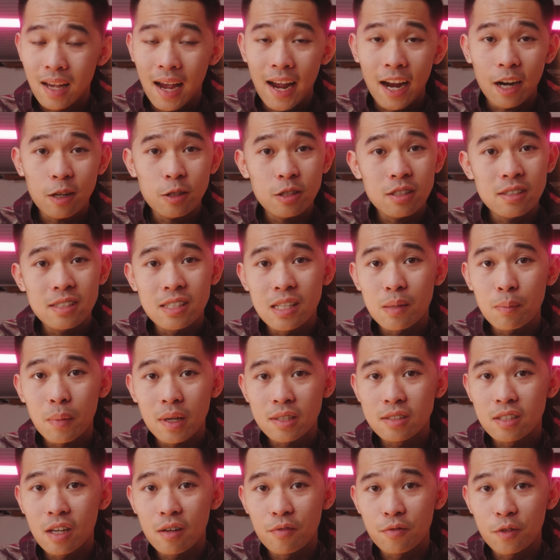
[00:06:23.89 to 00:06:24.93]
I actually see
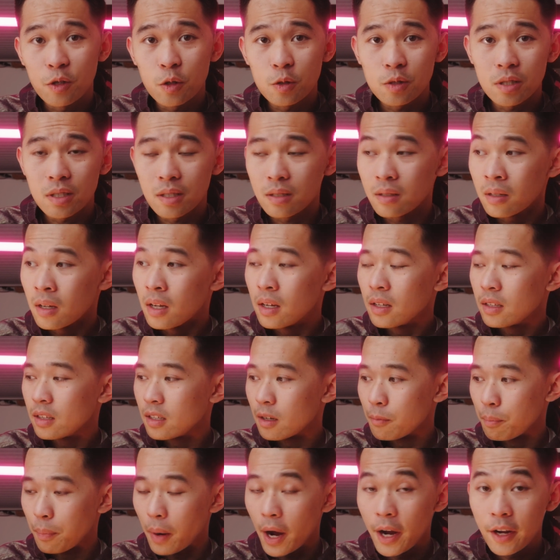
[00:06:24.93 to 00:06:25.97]
myself using
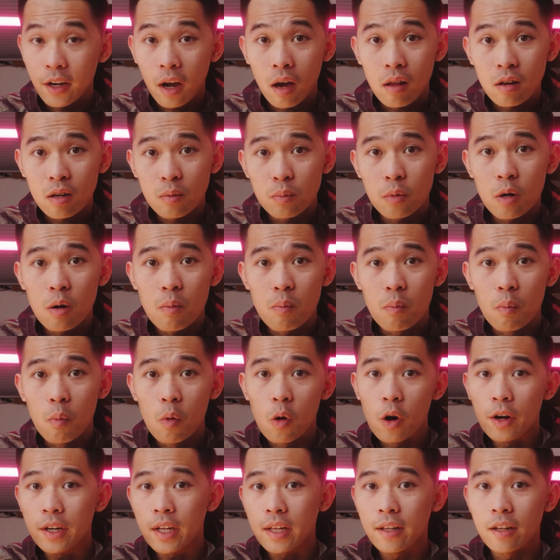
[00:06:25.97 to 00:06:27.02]
the bicolor mode
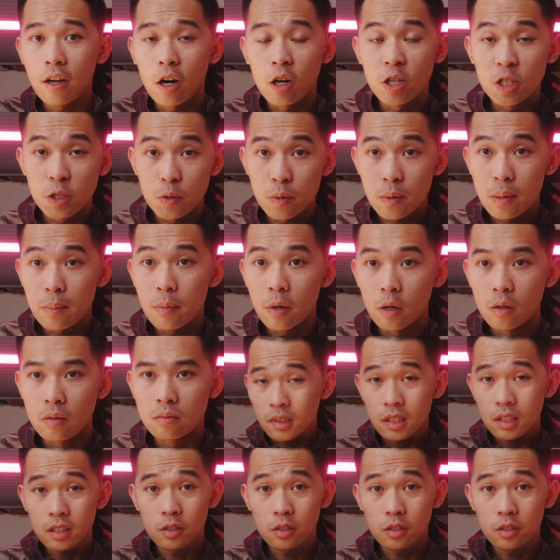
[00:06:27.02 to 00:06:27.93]
more than the RGB mode.